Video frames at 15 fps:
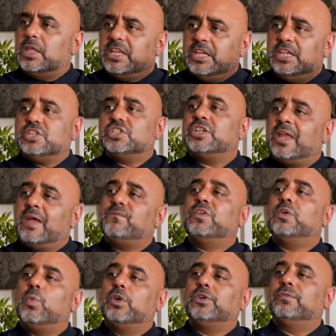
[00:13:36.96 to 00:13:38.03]
Each and
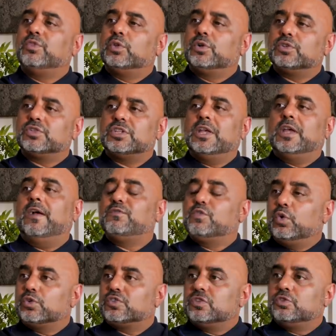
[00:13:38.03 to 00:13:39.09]
every one of those, of
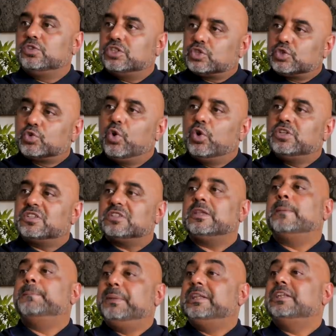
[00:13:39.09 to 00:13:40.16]
course, destroys
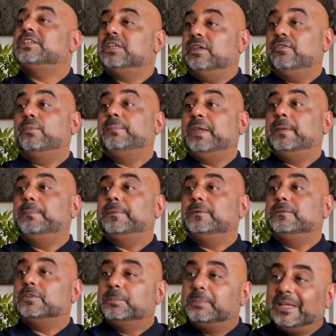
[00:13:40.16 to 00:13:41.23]
the ability of
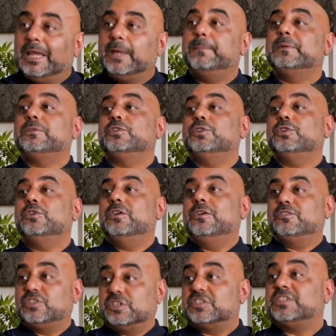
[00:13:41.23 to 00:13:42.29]
people to be able to
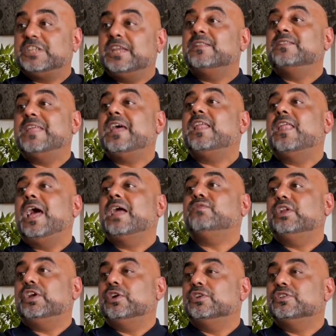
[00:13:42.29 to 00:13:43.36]
sustain their
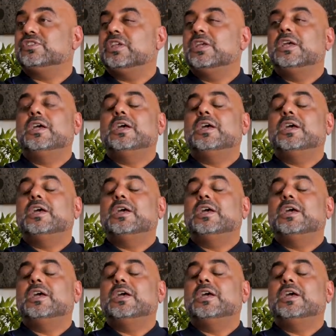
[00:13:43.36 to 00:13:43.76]
livelihoods.